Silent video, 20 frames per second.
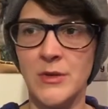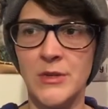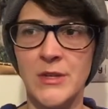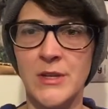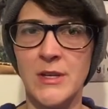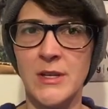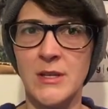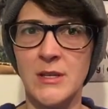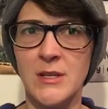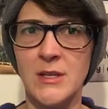Are you
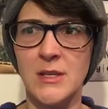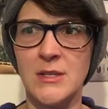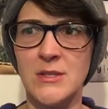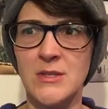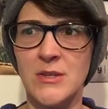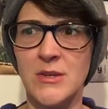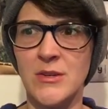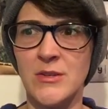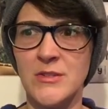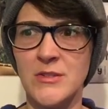gonna
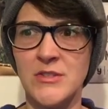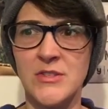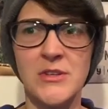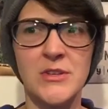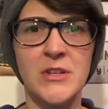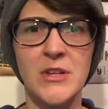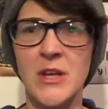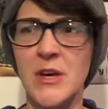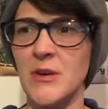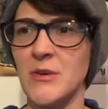kiss hers? You're too
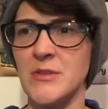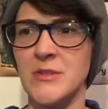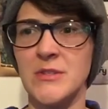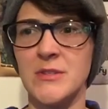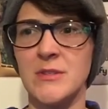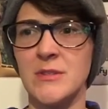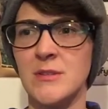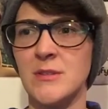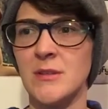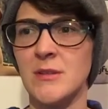
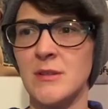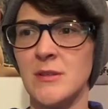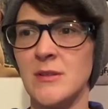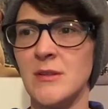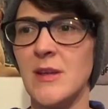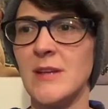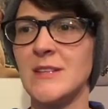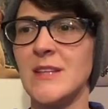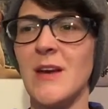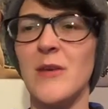close.
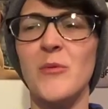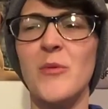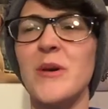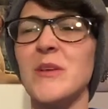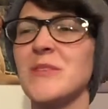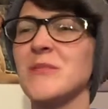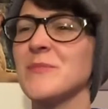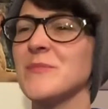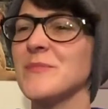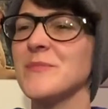Like that,
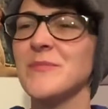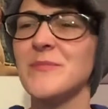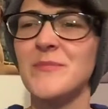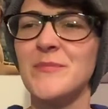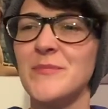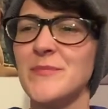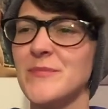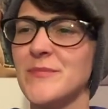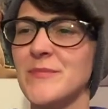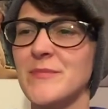what?
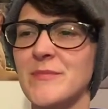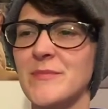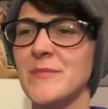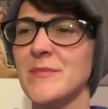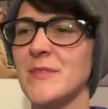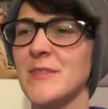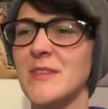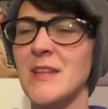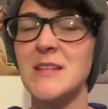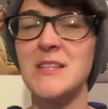
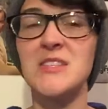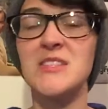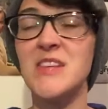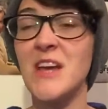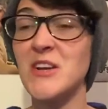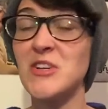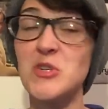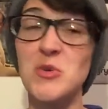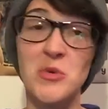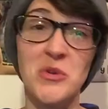
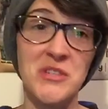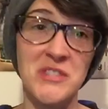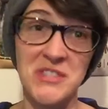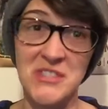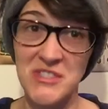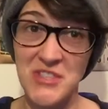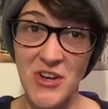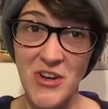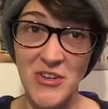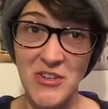Sexual
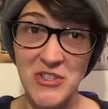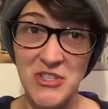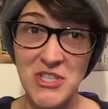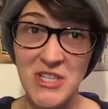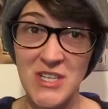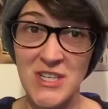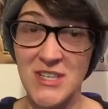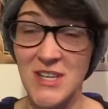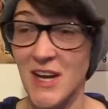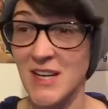assault. She
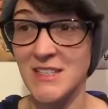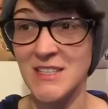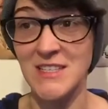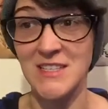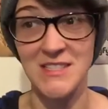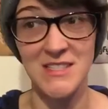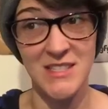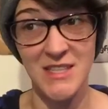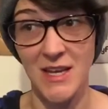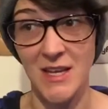did not
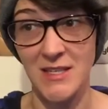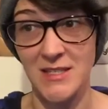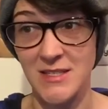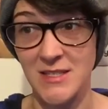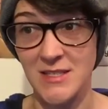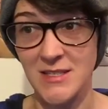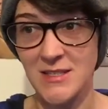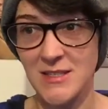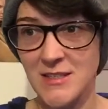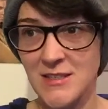consent.
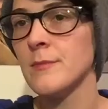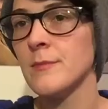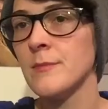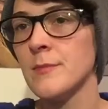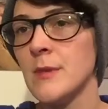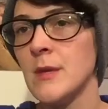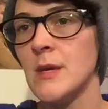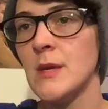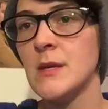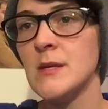
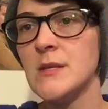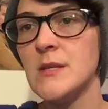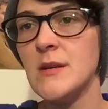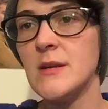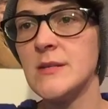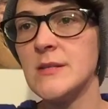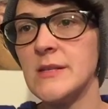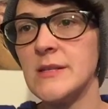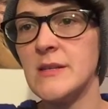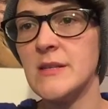
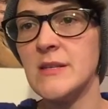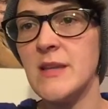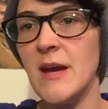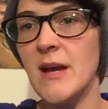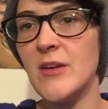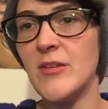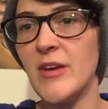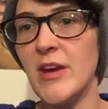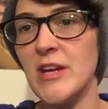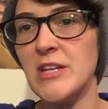Seriously, the
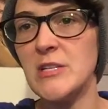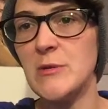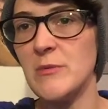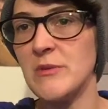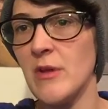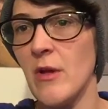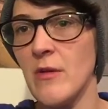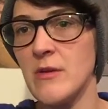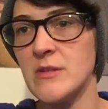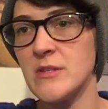decoration
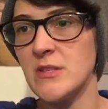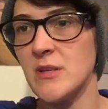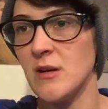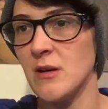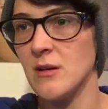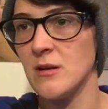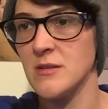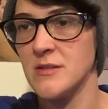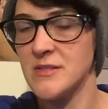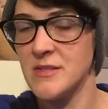with all the
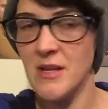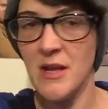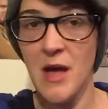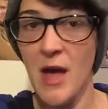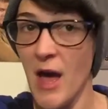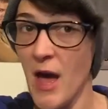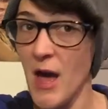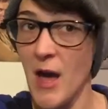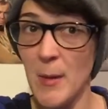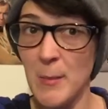skulls,
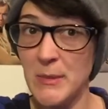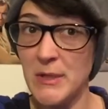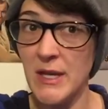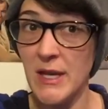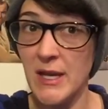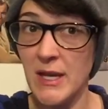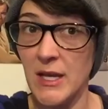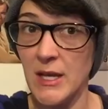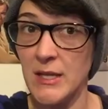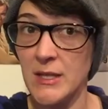I'm
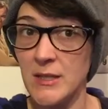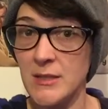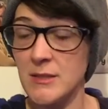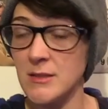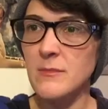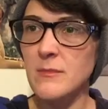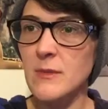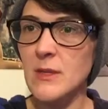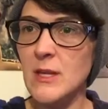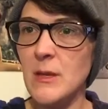digging it.
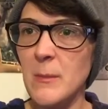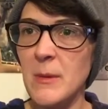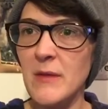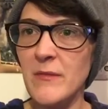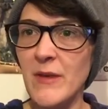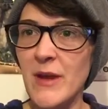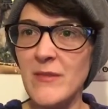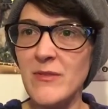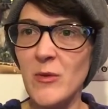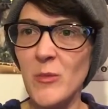I mean,
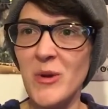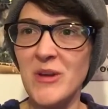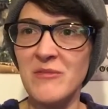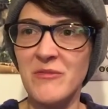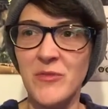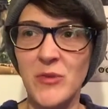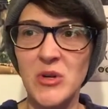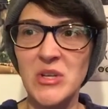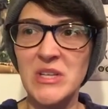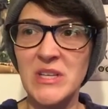if I ever
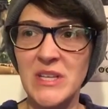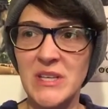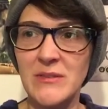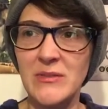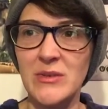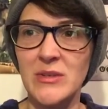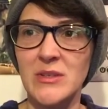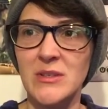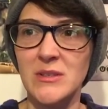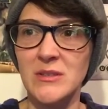went full
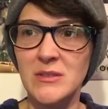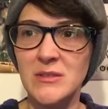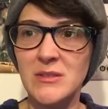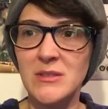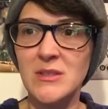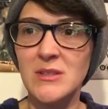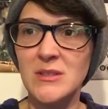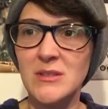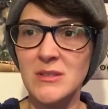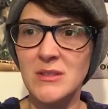evil,
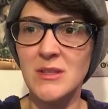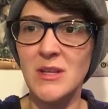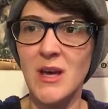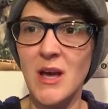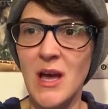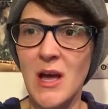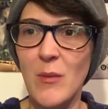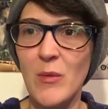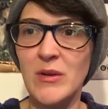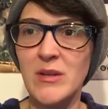
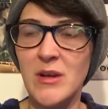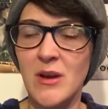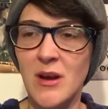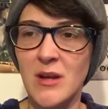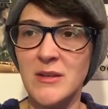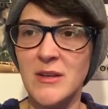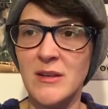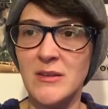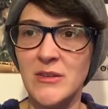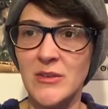I would
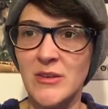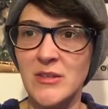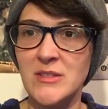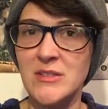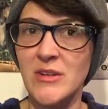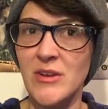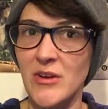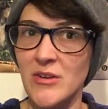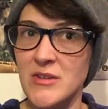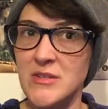contact their
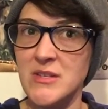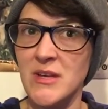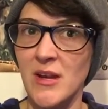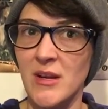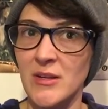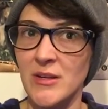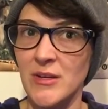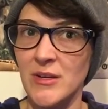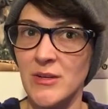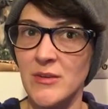interior
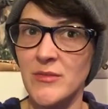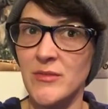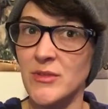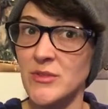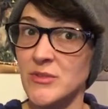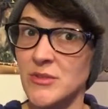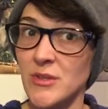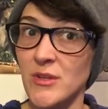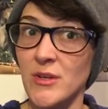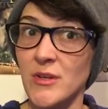designer, for
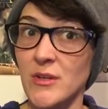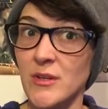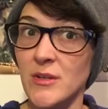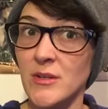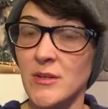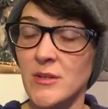sure.